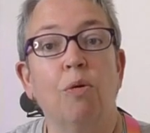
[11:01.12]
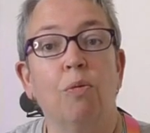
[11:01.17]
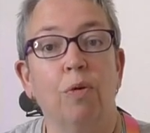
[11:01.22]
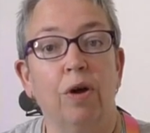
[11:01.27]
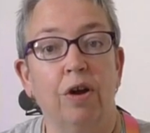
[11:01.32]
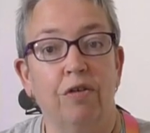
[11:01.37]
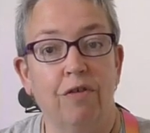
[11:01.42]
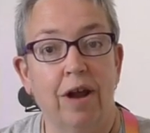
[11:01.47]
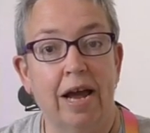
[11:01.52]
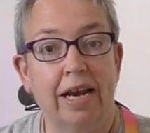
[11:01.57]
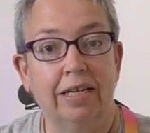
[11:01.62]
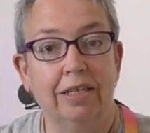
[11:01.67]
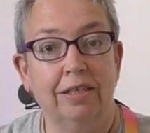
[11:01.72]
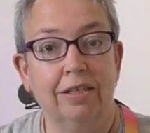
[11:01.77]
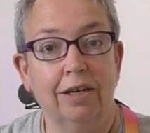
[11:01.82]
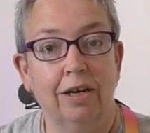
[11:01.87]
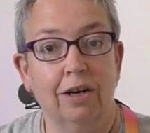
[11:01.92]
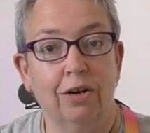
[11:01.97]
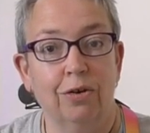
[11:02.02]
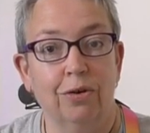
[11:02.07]
we're ready
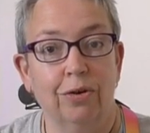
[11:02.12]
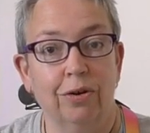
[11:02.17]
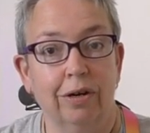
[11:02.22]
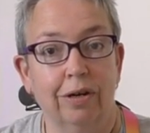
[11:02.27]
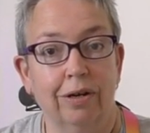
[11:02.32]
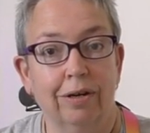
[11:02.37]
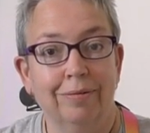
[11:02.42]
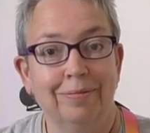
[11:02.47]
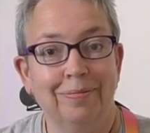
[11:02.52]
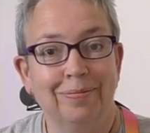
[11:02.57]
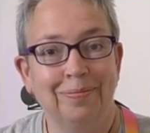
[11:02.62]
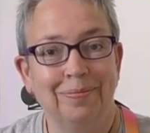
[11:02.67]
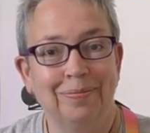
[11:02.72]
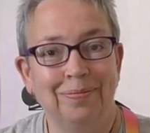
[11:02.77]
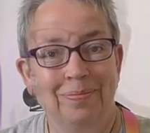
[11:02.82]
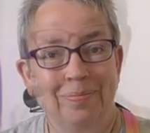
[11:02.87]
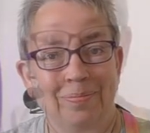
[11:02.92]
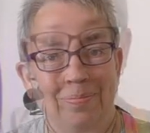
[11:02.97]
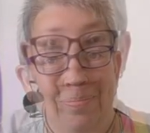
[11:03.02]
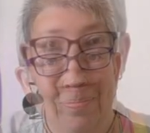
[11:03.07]
to learn.
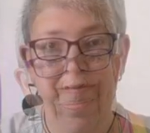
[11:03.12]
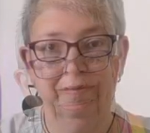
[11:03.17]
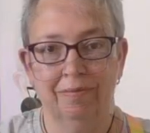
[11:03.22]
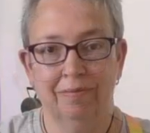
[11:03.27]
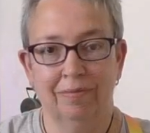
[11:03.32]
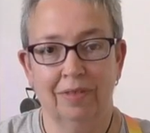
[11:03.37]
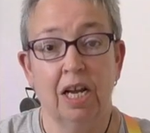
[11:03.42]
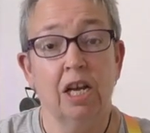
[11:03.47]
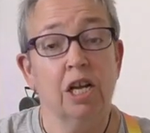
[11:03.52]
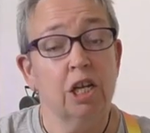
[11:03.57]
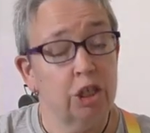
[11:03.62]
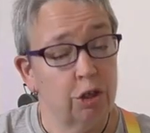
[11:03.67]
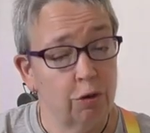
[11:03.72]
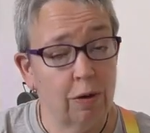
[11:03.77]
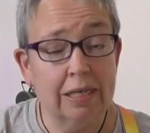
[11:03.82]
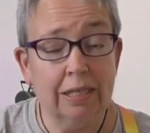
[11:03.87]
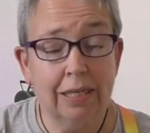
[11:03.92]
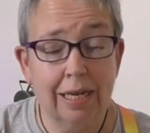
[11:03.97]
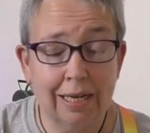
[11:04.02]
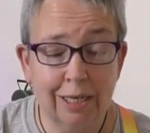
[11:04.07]

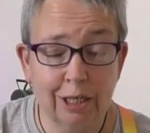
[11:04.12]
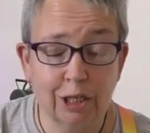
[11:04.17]
So as I